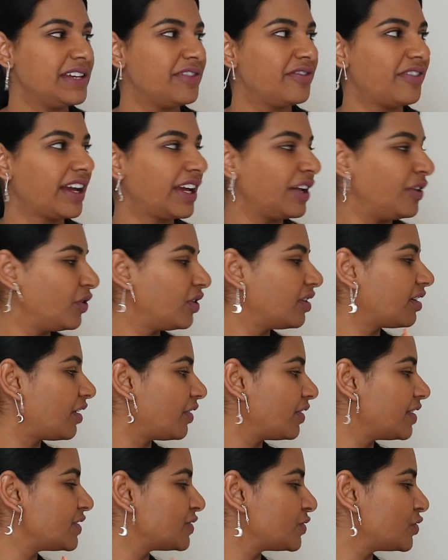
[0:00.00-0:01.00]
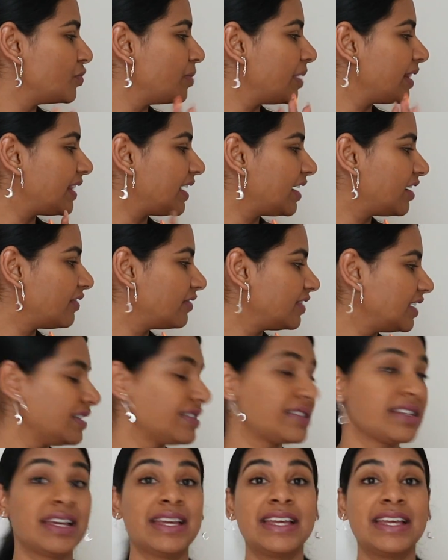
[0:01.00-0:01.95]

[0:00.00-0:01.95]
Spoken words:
if I can look around this room and think of things.